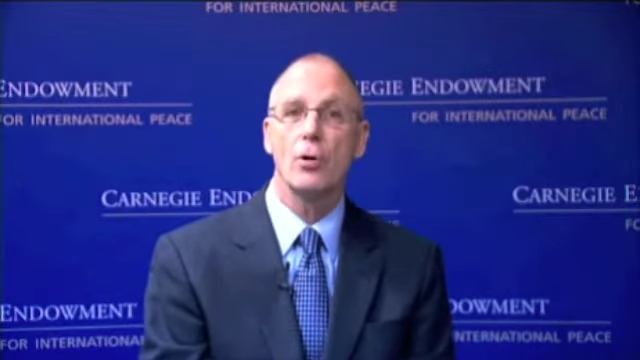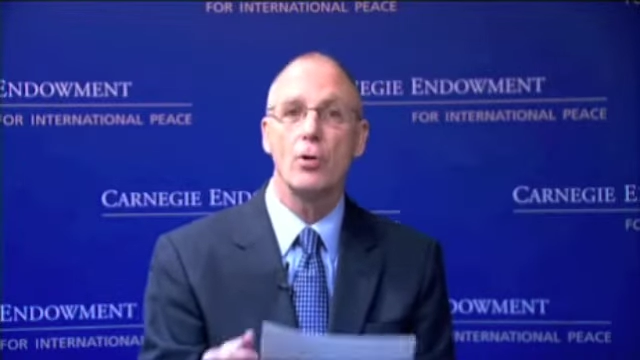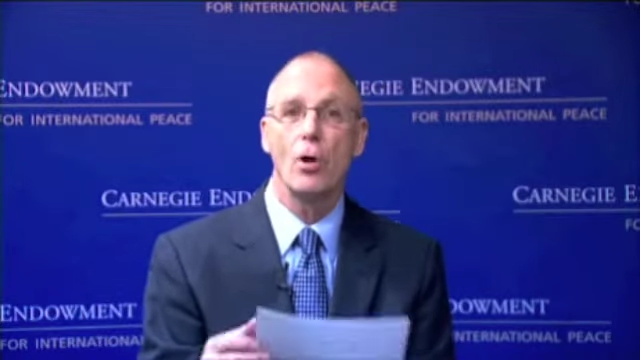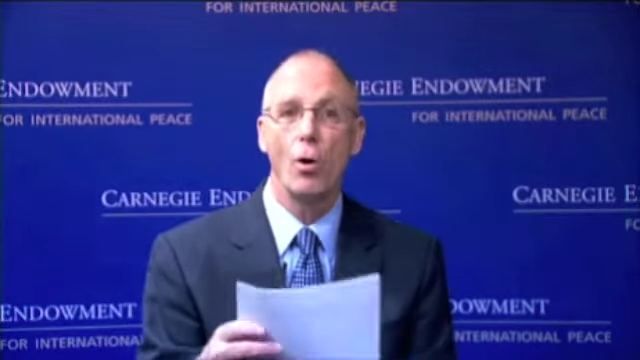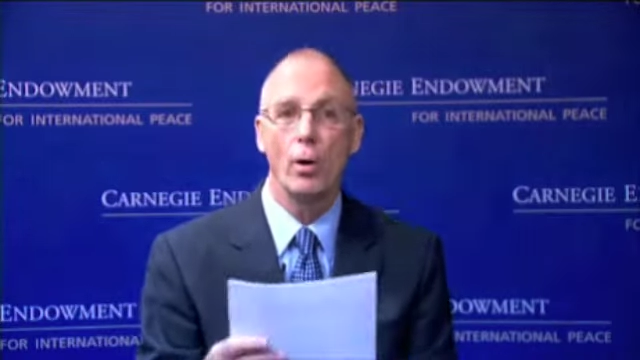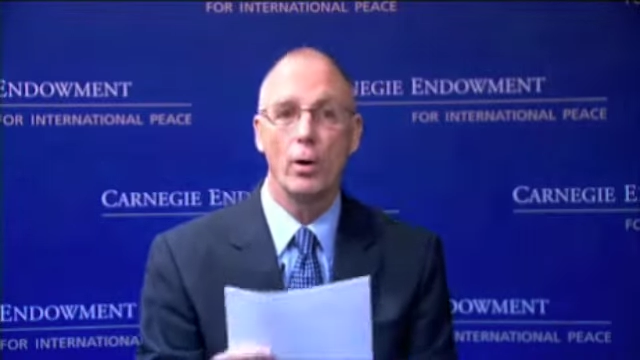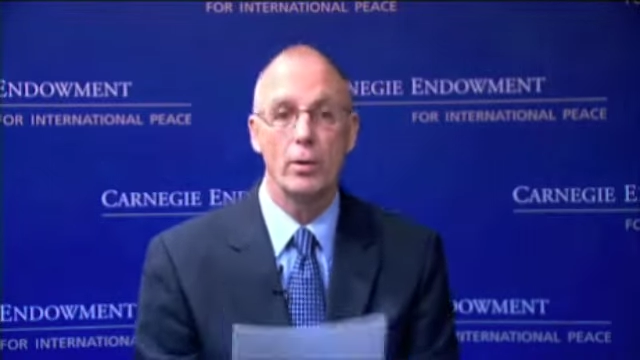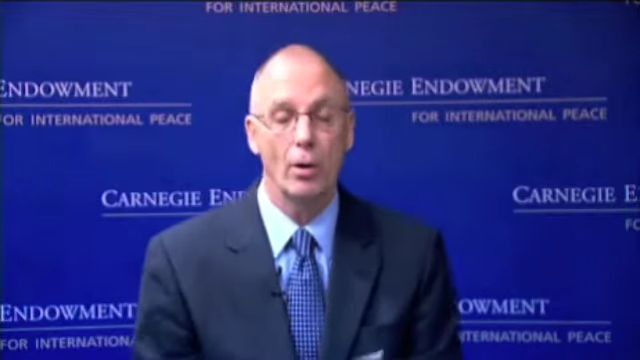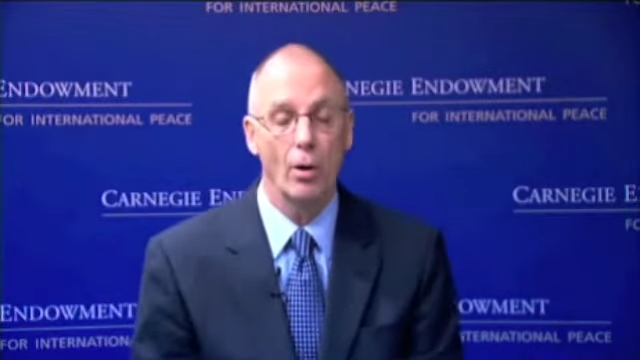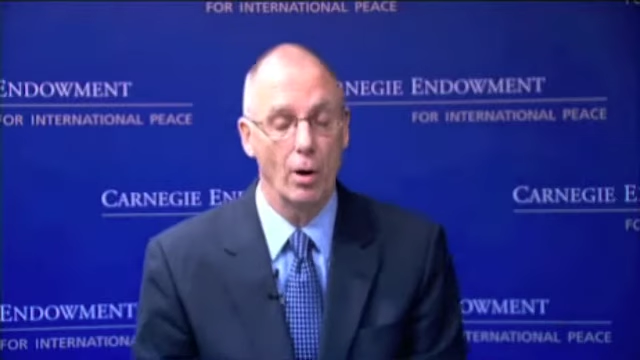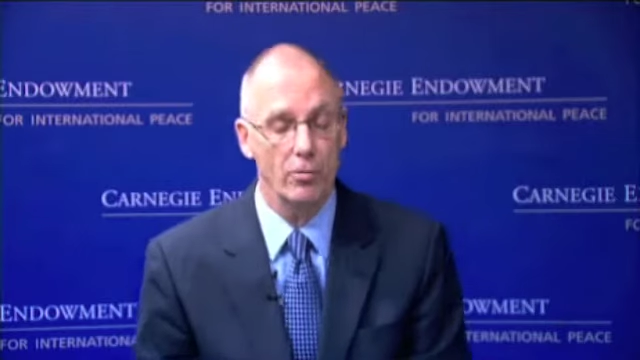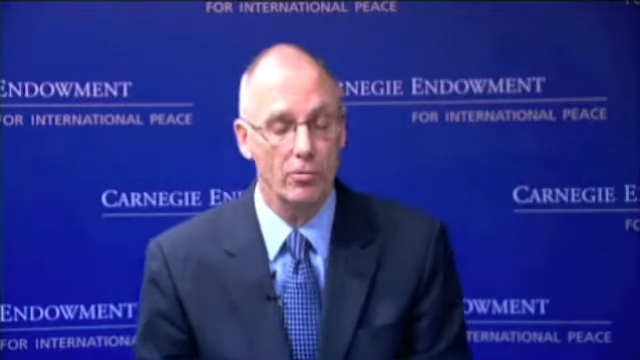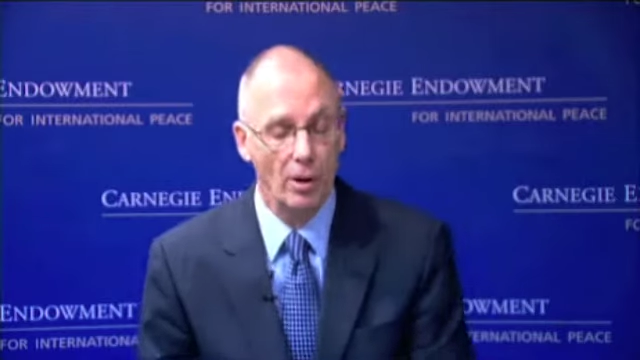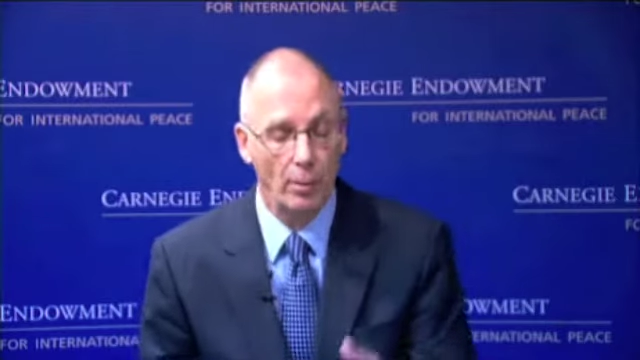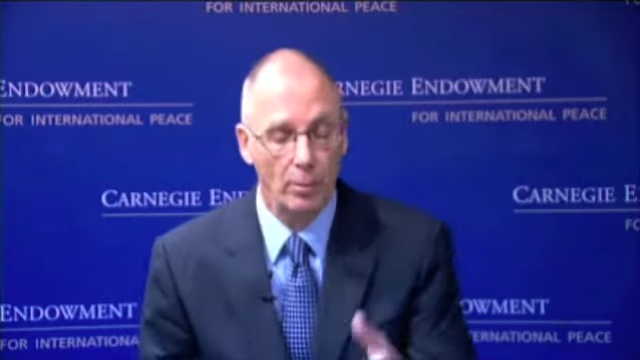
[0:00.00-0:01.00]

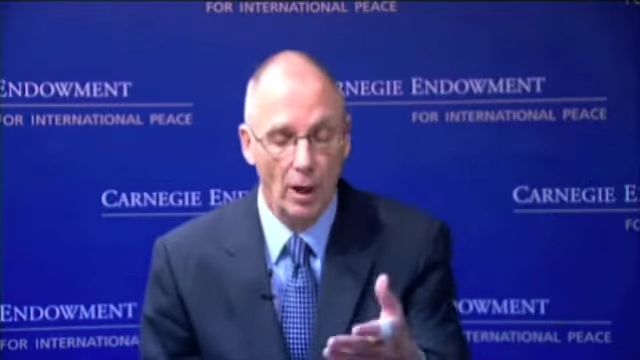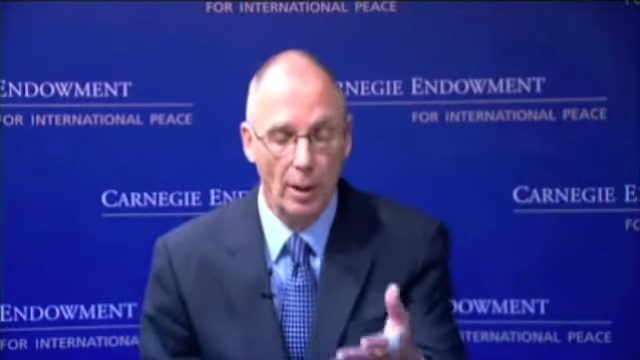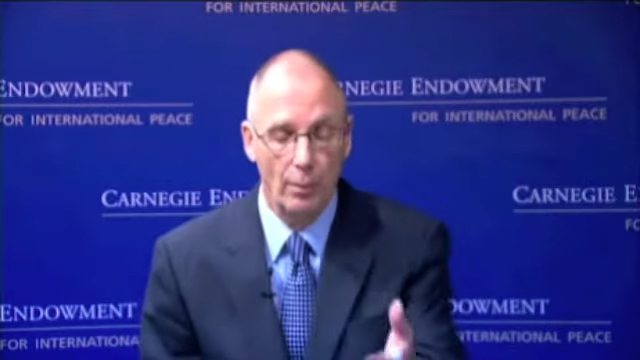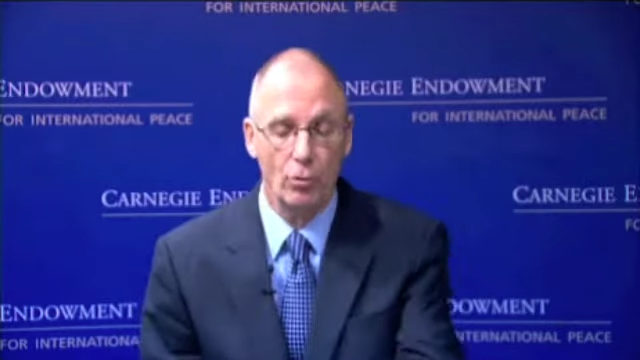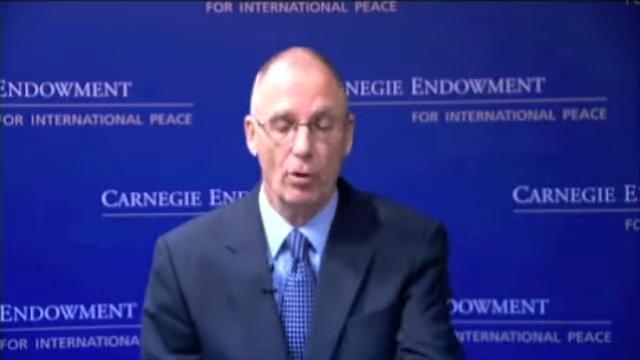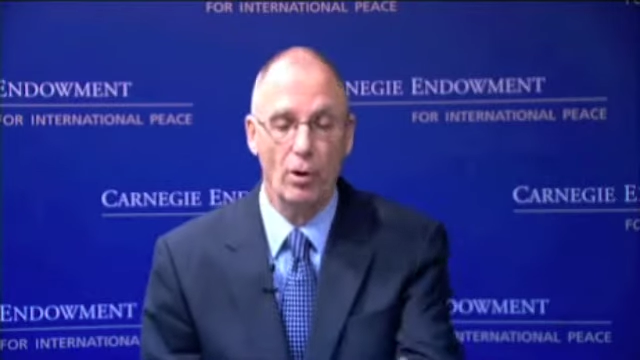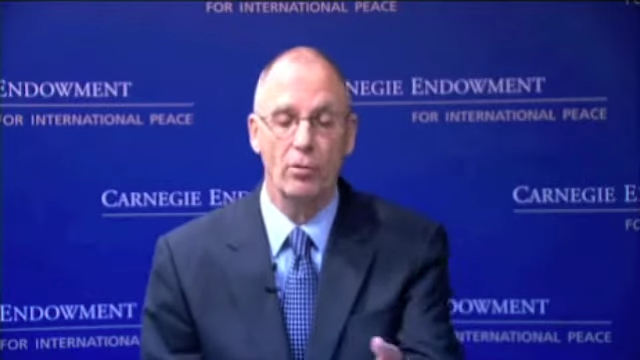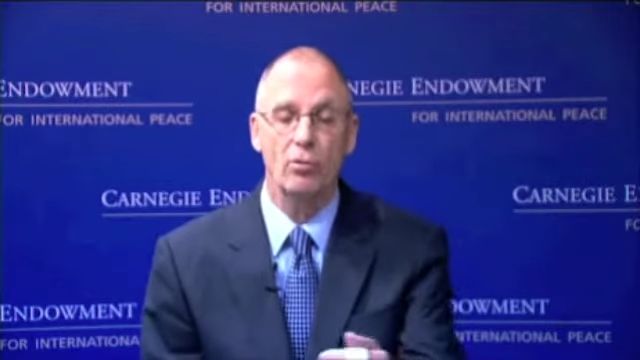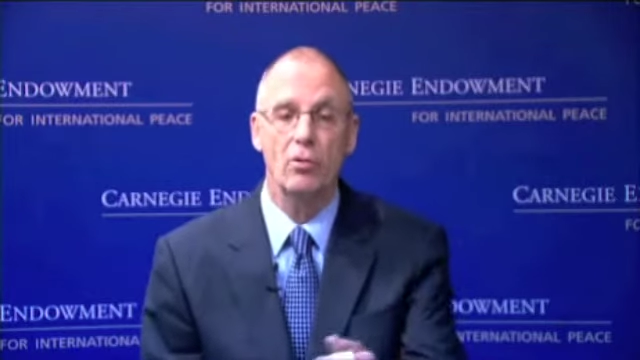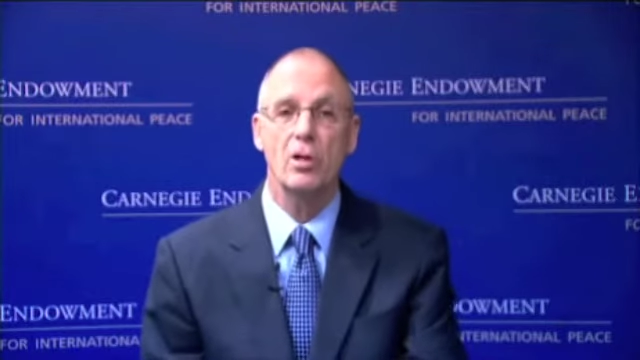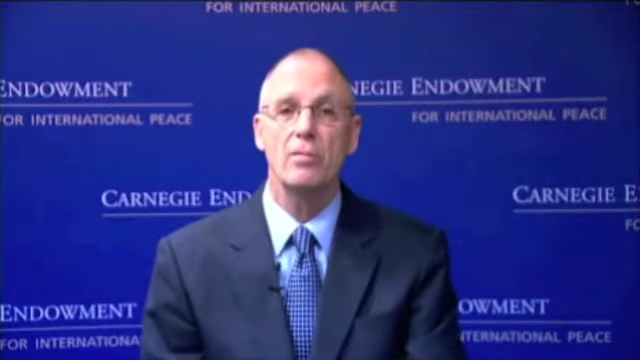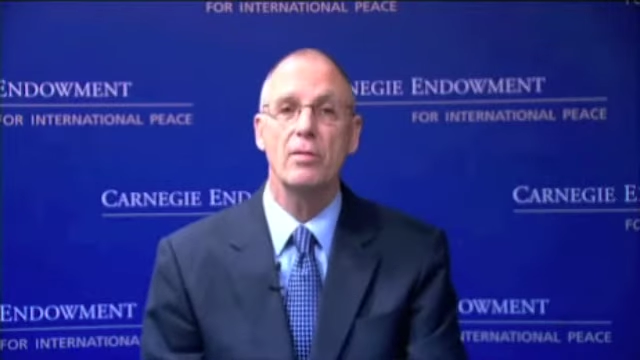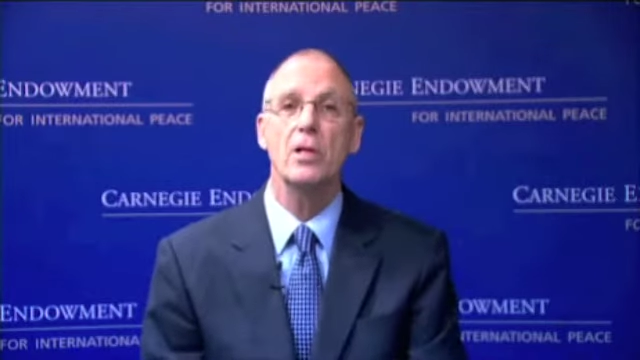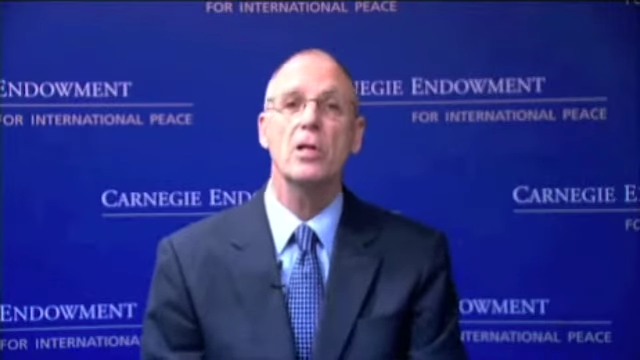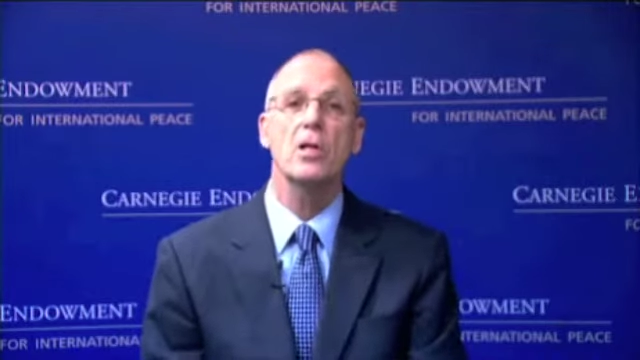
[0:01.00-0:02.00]
known, sometimes they're on
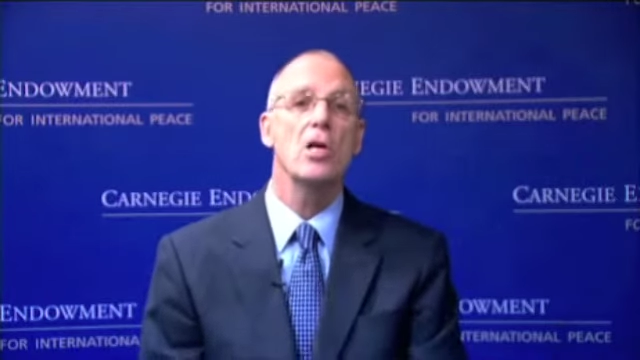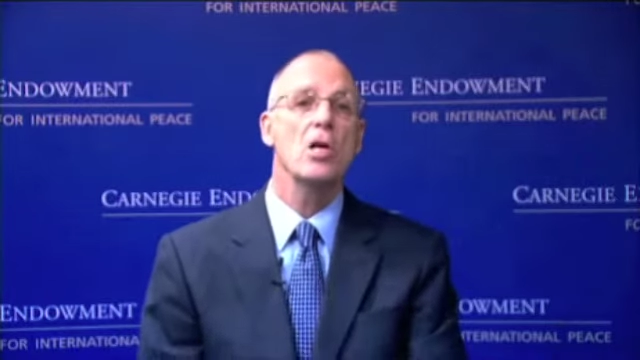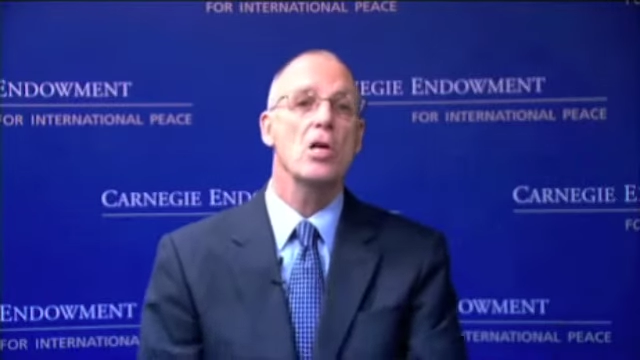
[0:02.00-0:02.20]
TV.